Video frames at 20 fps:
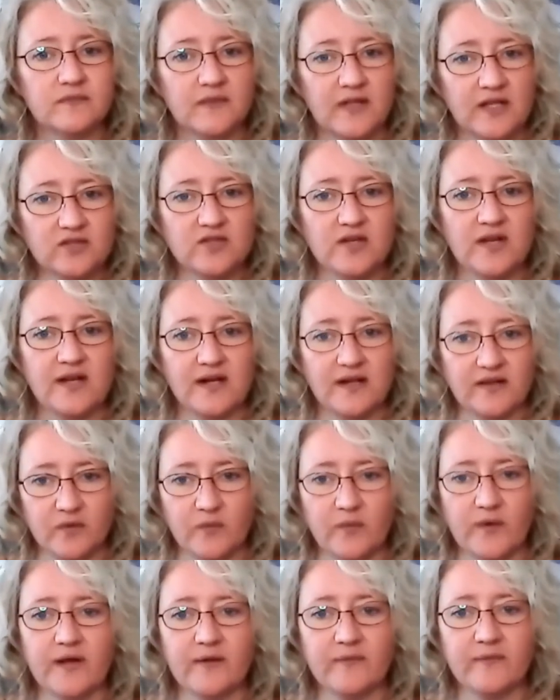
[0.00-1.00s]
Get your head out of the
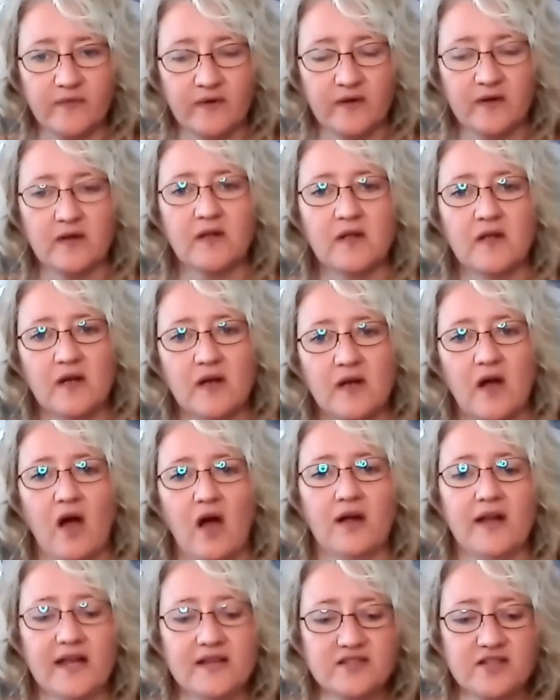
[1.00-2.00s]
way.
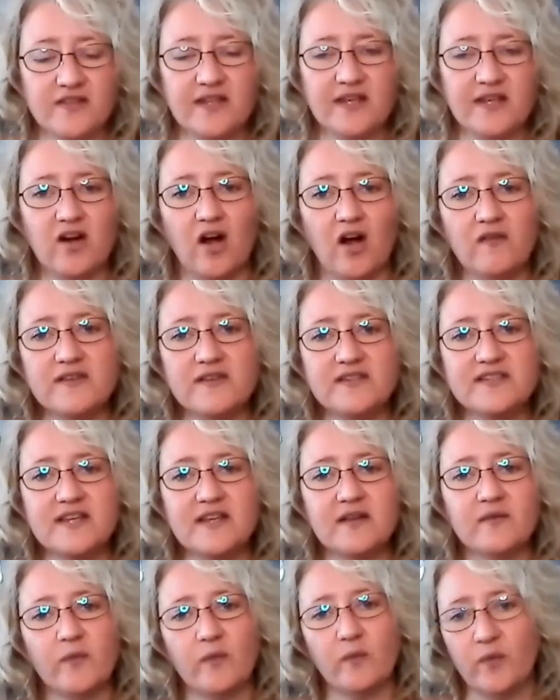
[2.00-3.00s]
Okay, so then
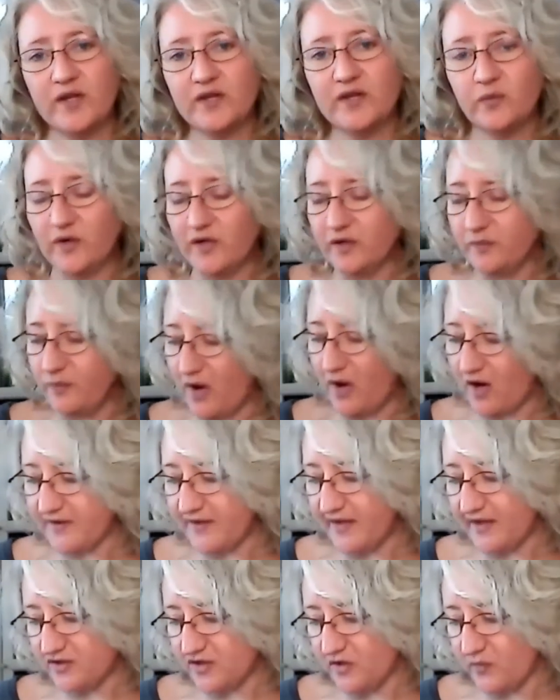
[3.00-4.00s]
obviously with part of
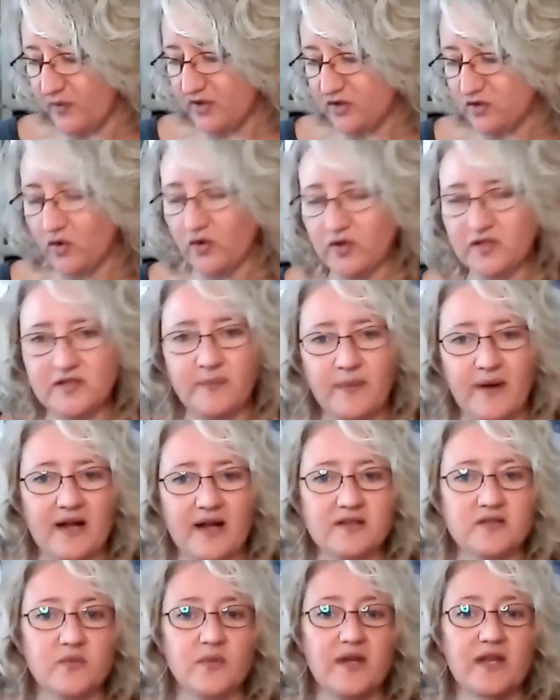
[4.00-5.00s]
that, so we talked
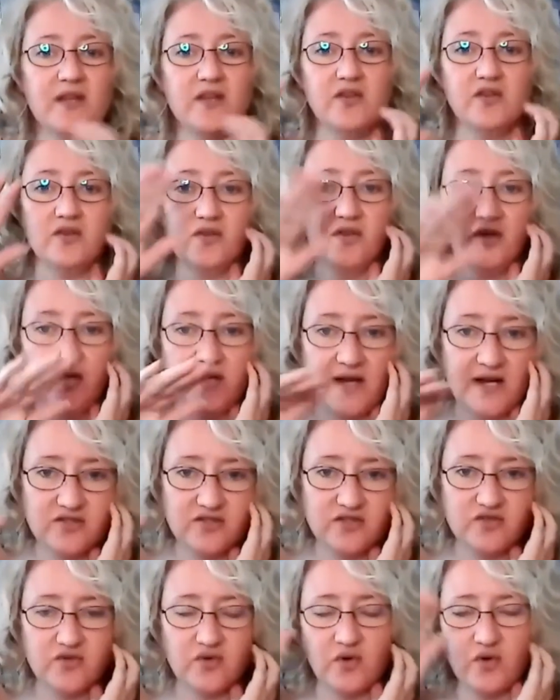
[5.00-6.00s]
about where you learn how
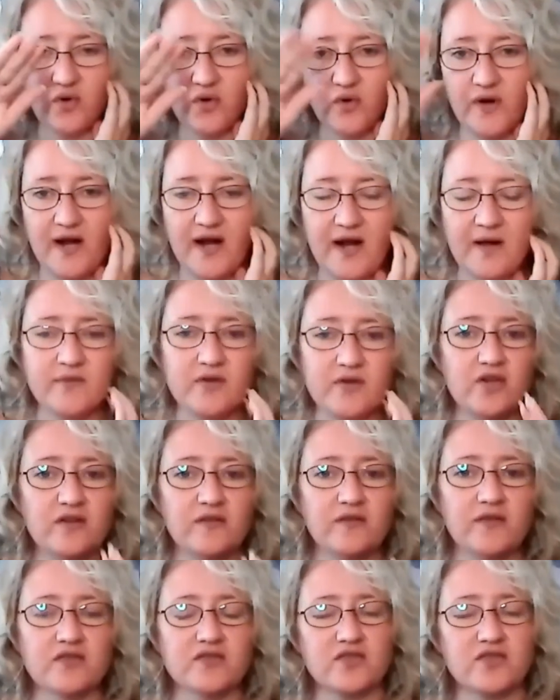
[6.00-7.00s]
to draw the
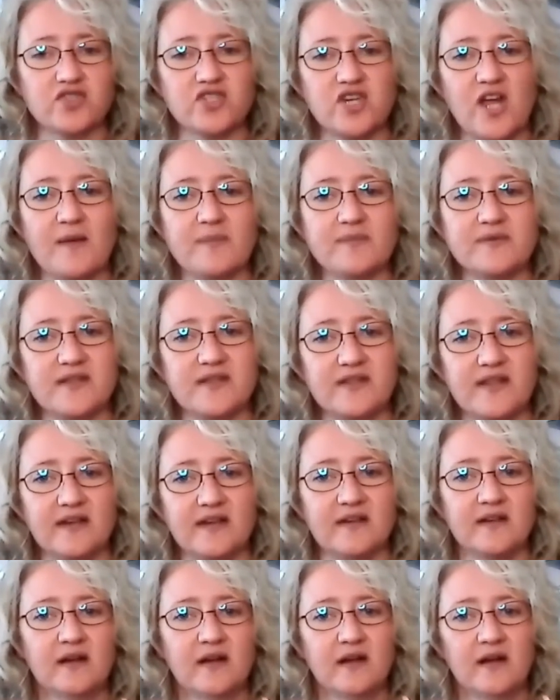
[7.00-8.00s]
universal shapes, and
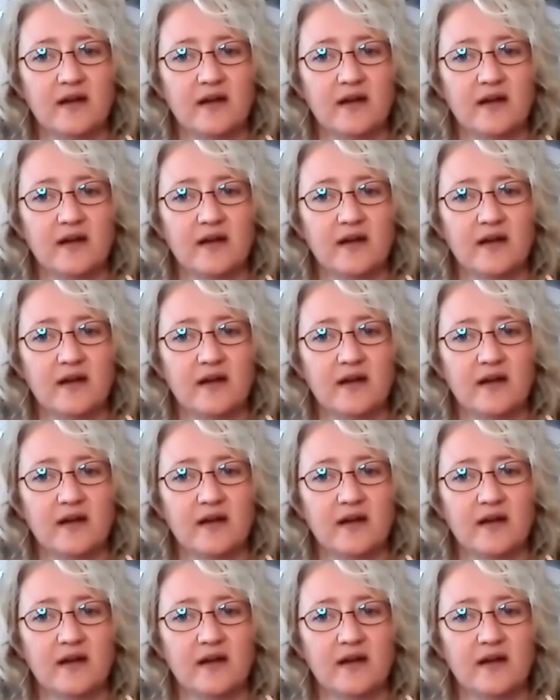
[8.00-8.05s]
then